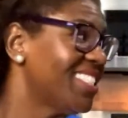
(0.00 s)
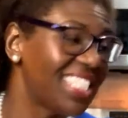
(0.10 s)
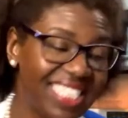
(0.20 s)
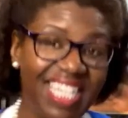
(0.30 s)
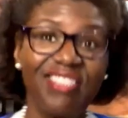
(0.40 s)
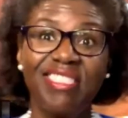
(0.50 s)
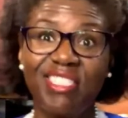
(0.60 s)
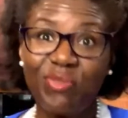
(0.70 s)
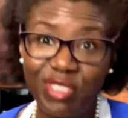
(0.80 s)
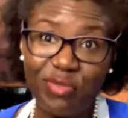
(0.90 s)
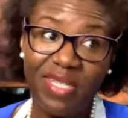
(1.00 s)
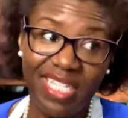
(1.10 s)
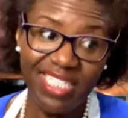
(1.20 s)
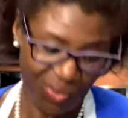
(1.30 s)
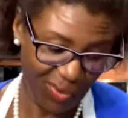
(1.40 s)
6 ounces, which
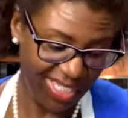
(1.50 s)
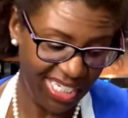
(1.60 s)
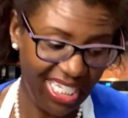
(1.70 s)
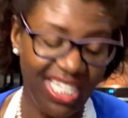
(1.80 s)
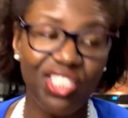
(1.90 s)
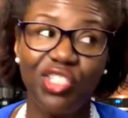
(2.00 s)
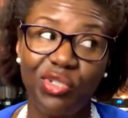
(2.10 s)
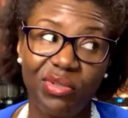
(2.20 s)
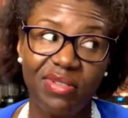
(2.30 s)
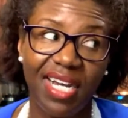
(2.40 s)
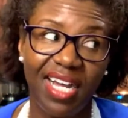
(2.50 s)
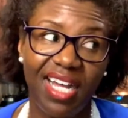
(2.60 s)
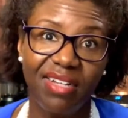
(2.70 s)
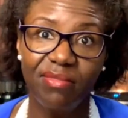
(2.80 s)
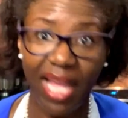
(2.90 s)
means we need to
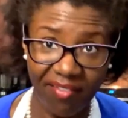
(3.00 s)
have